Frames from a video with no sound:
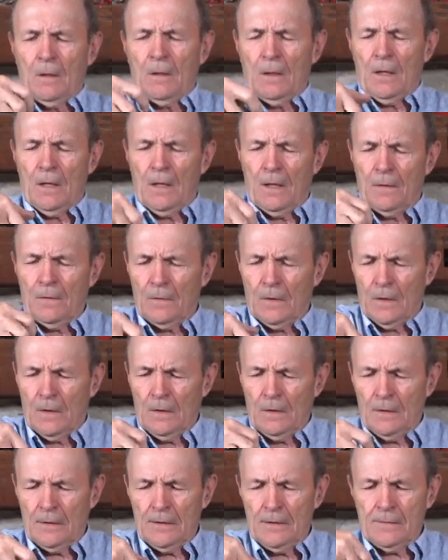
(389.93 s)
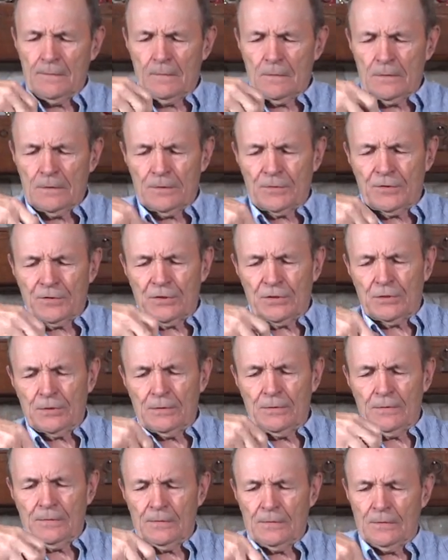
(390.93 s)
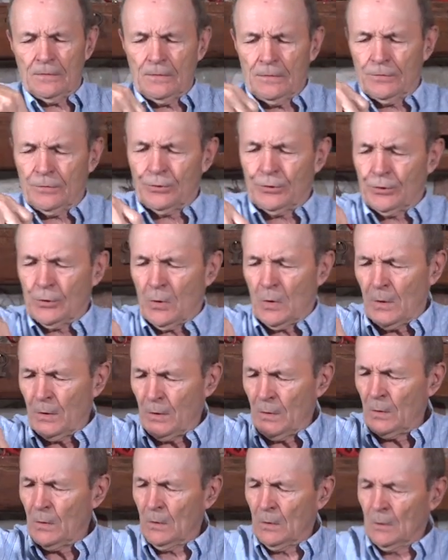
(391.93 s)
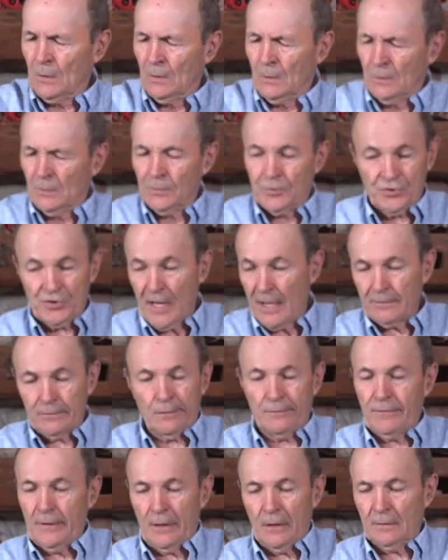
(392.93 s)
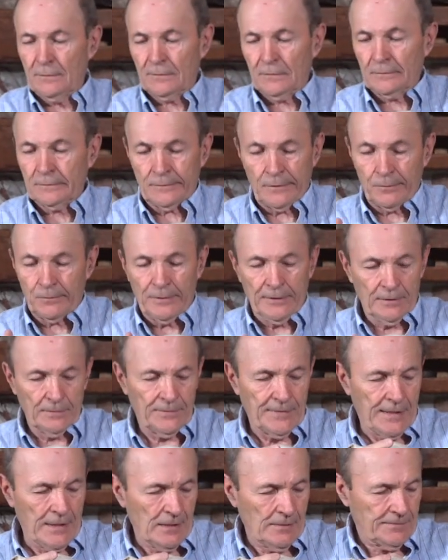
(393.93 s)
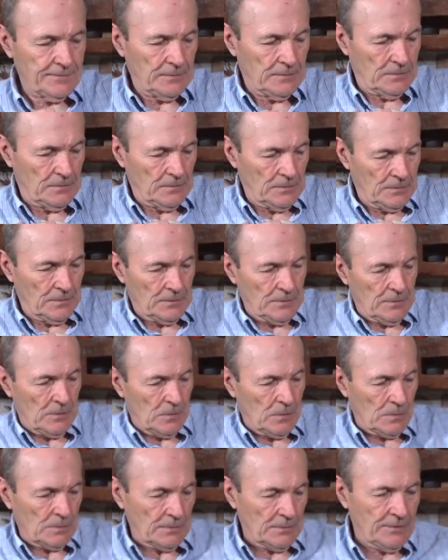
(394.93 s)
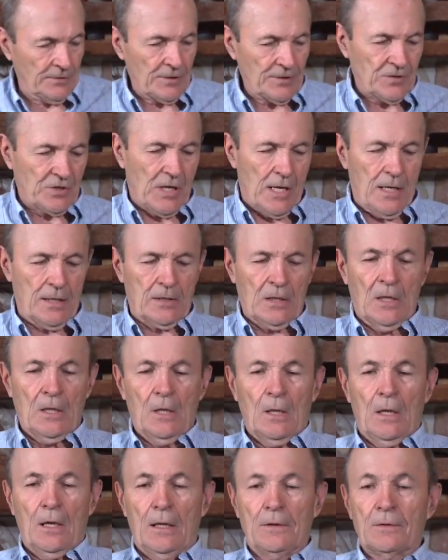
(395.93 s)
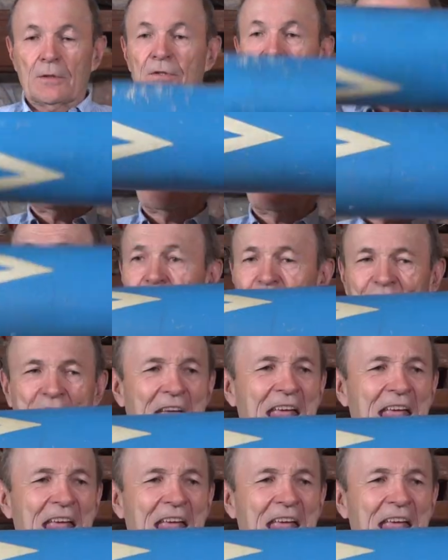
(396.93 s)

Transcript: and I'll just show you standard valve, a real valve. Oh, this tank. And you see that this